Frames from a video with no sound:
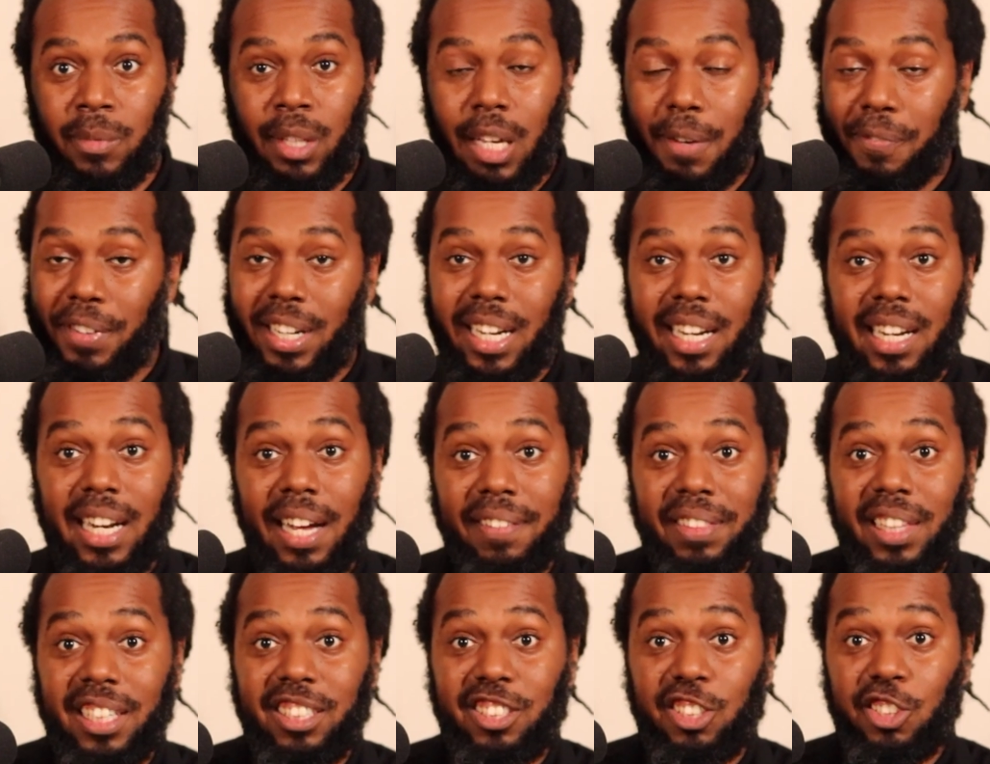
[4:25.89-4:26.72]
If it did
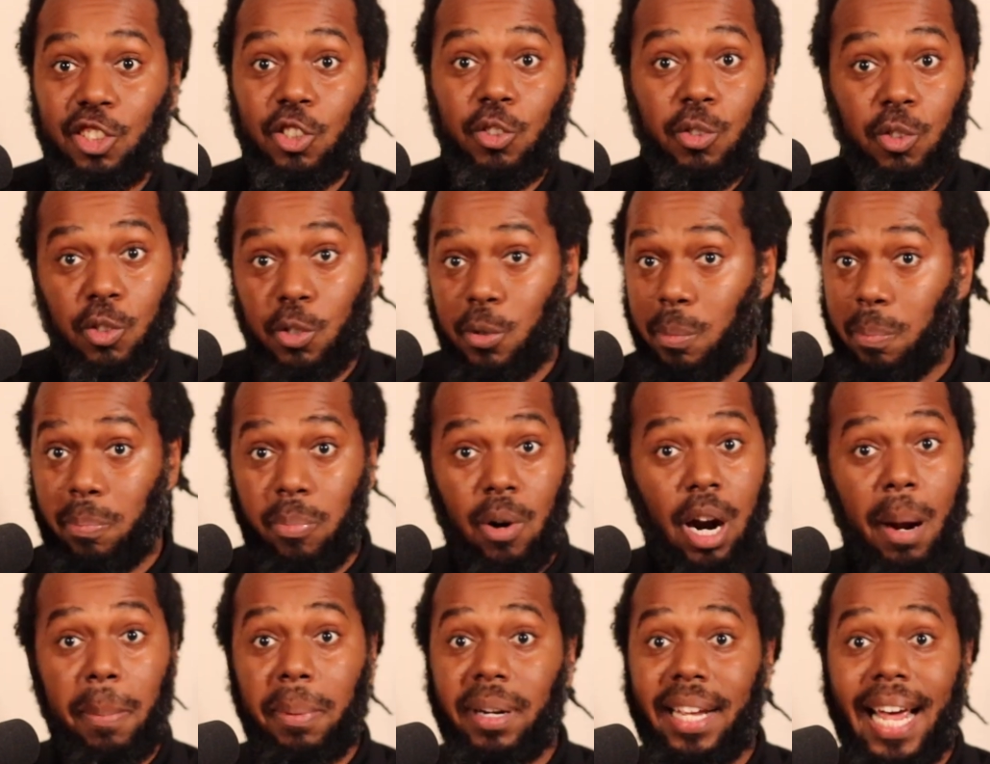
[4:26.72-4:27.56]
nothing to you, you're
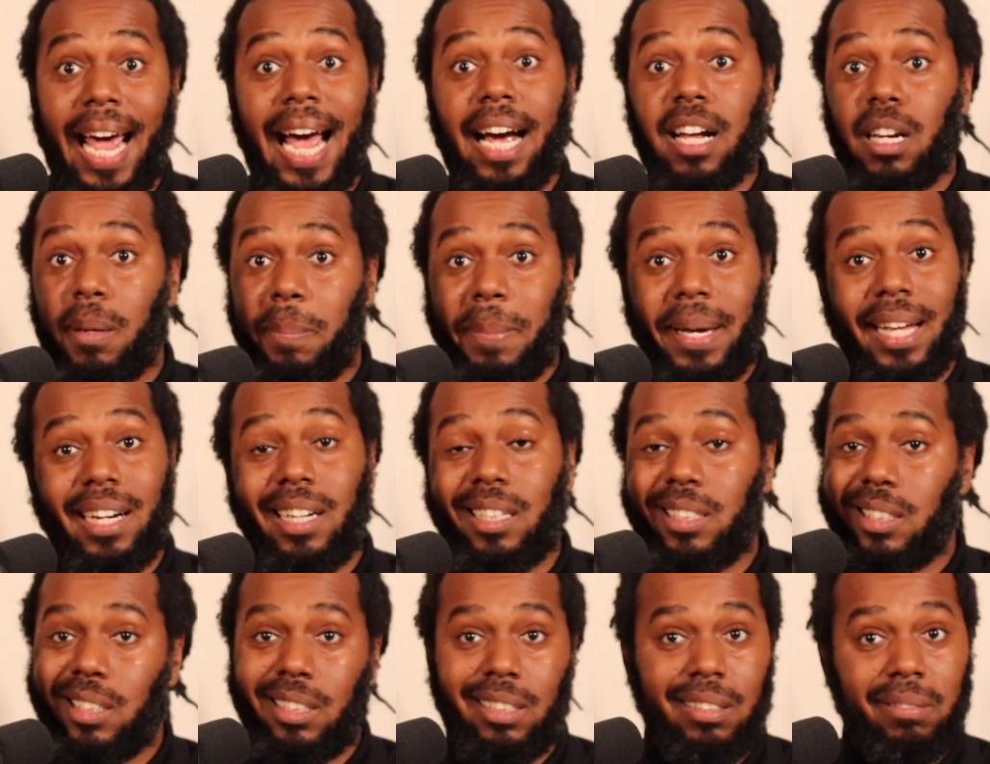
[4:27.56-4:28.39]
properly
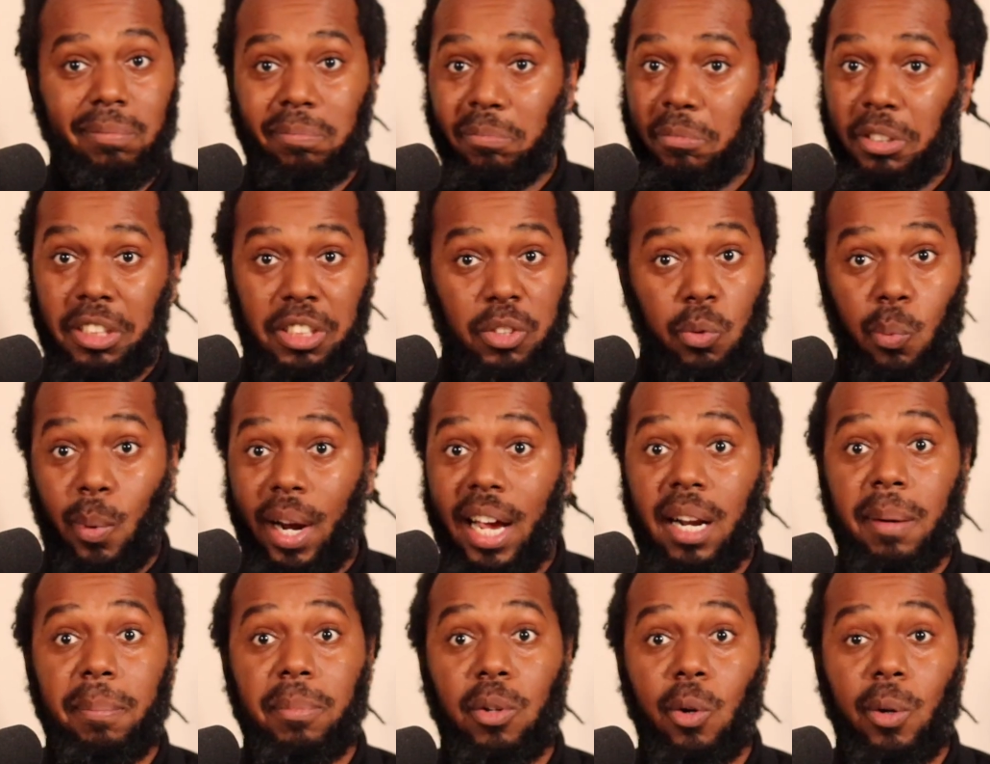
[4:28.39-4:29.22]
acclimated to just
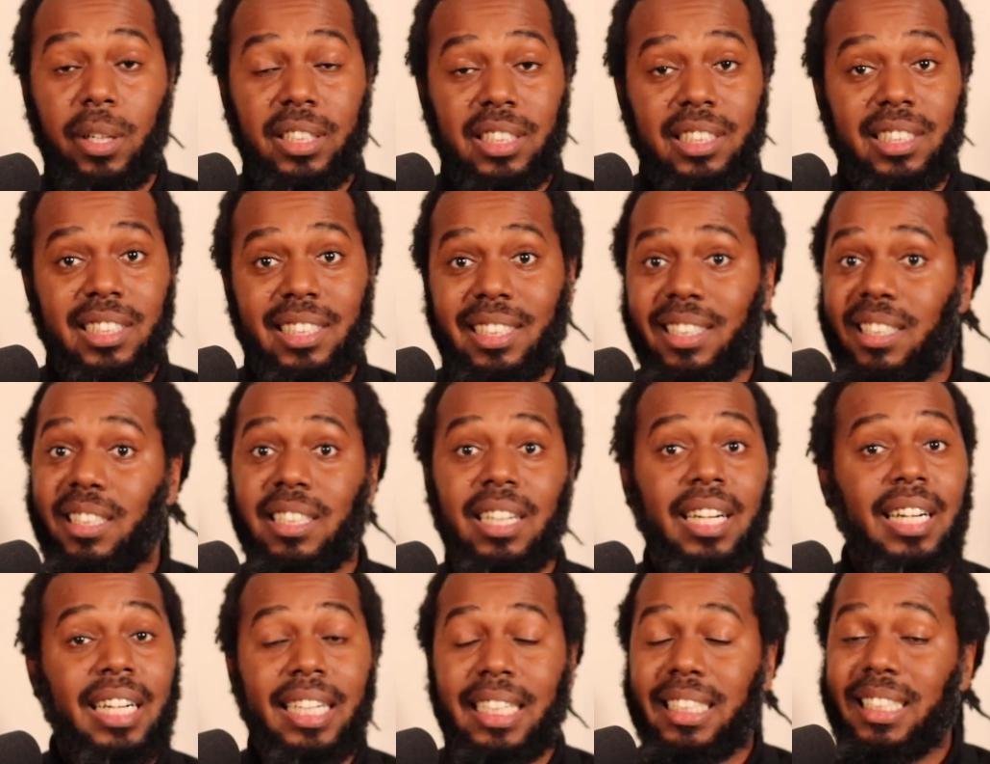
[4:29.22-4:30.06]
random noises and
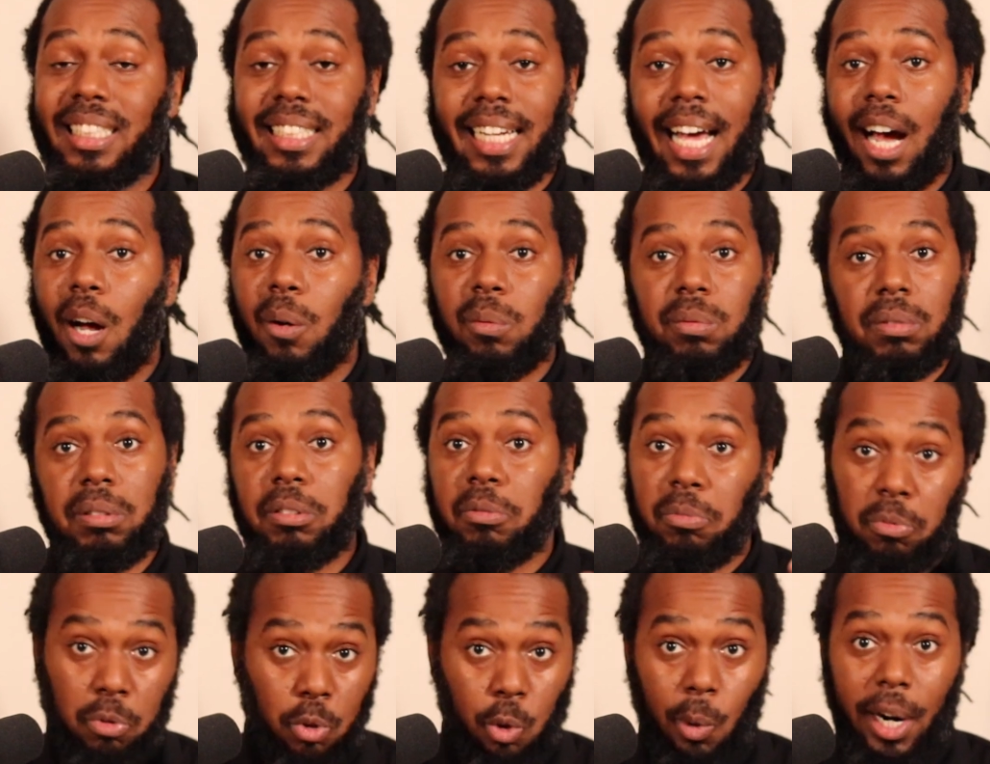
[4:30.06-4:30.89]

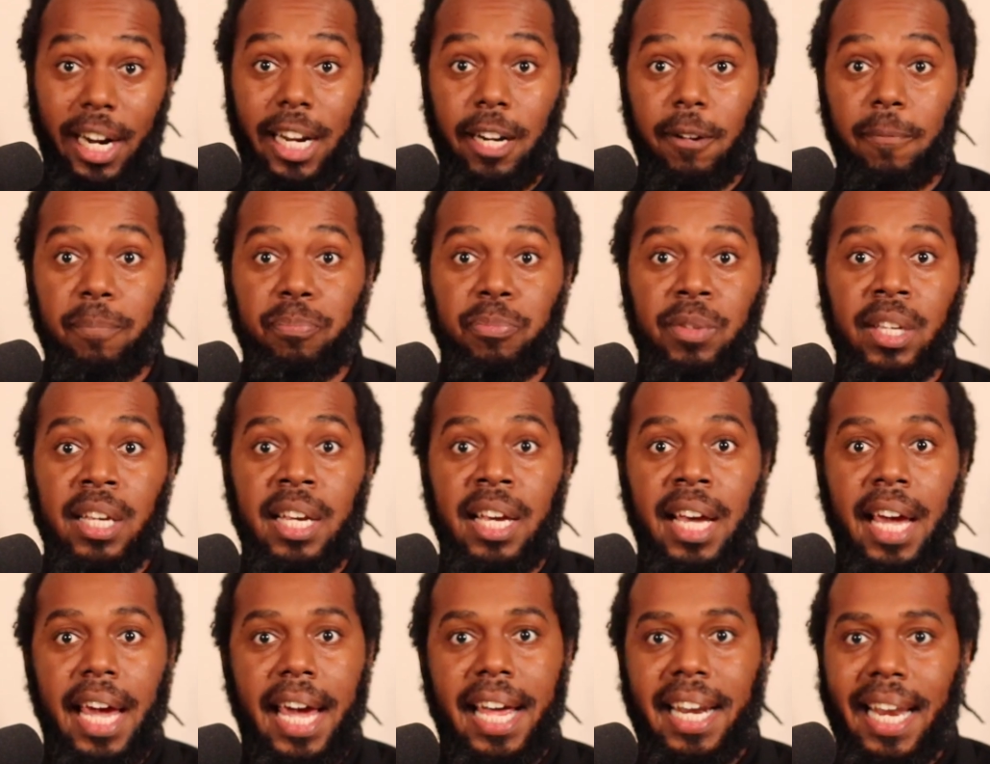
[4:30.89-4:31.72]
sounds, great.
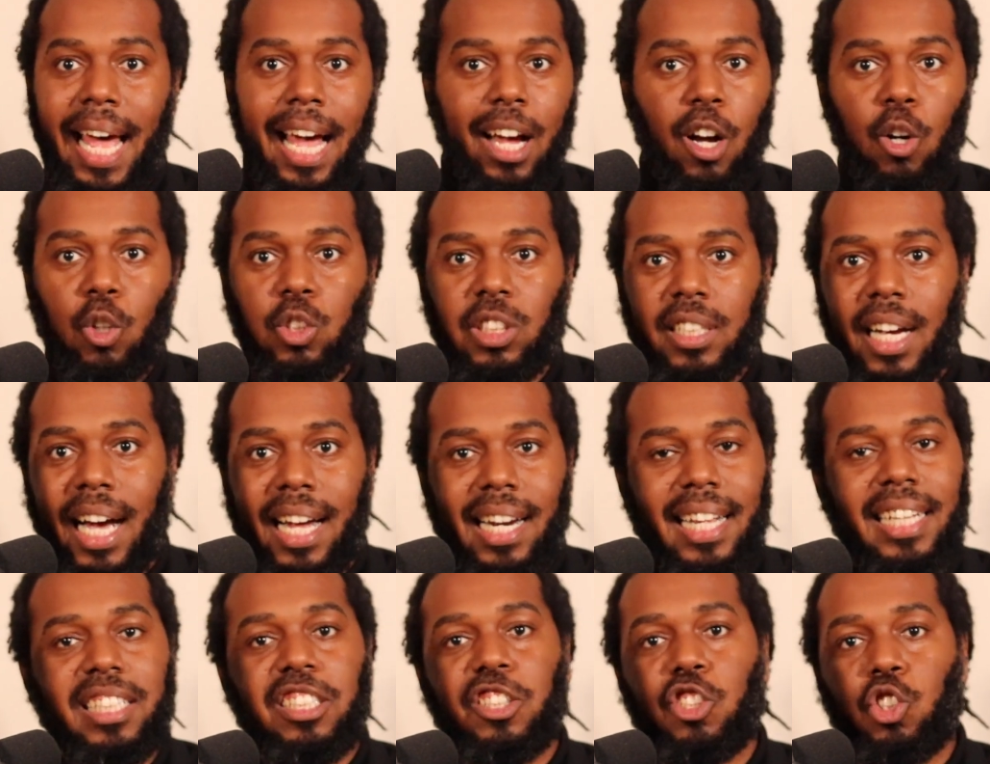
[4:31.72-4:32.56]
And that goes
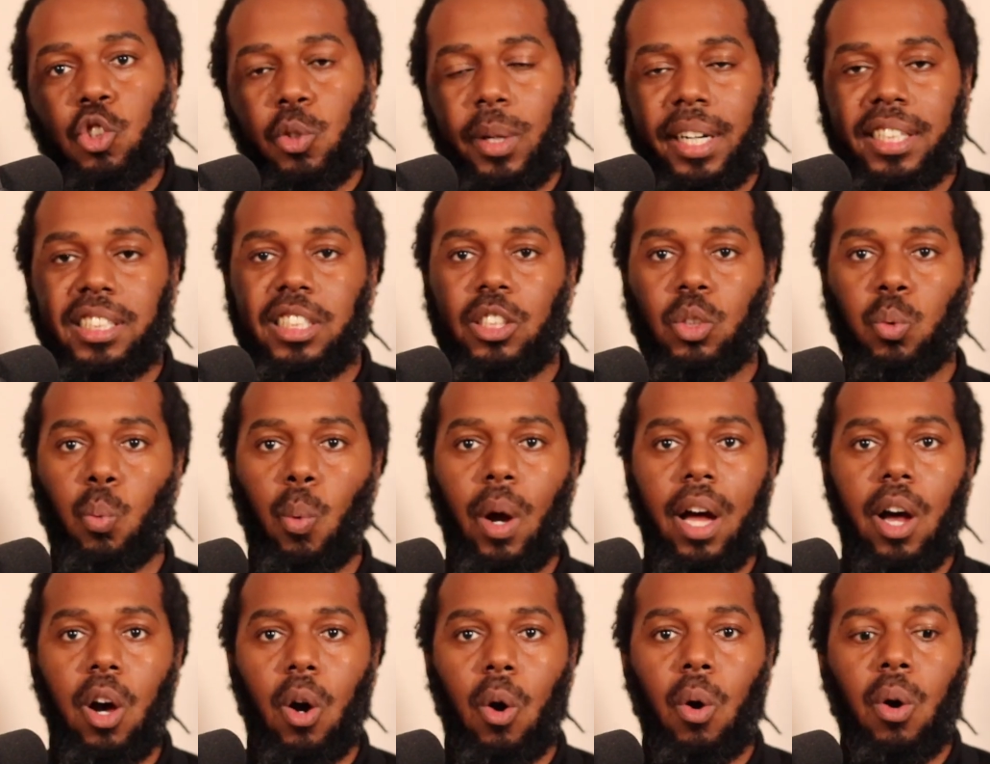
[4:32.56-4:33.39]
kind of into stress as
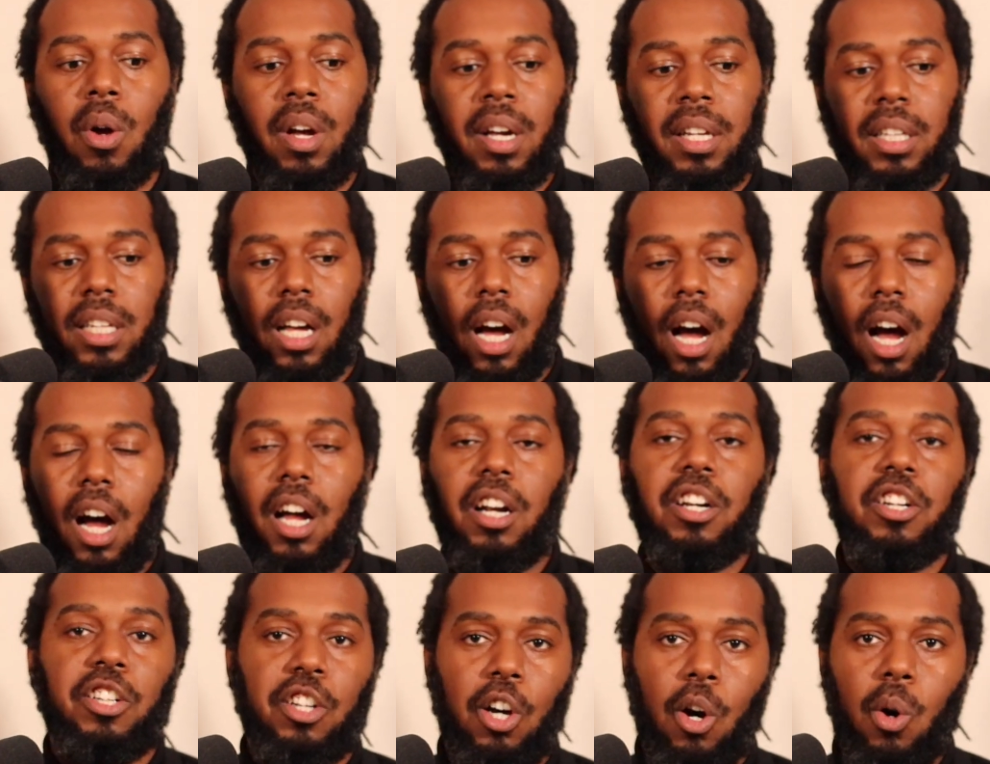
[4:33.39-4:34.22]
well. The
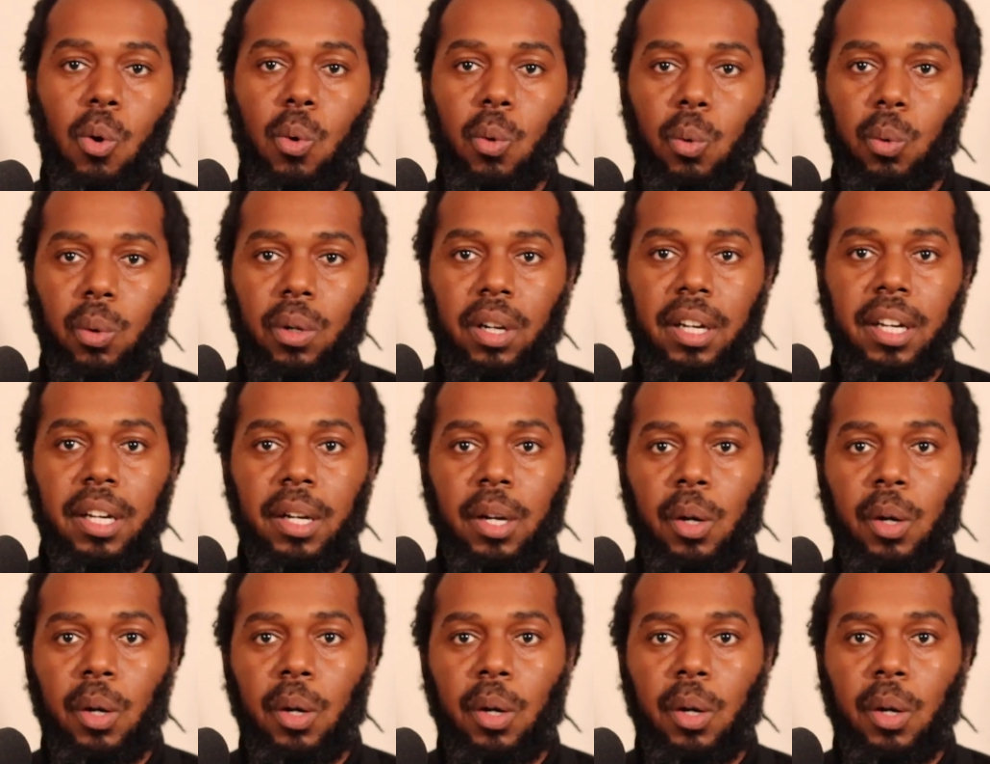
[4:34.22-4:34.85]
unknown,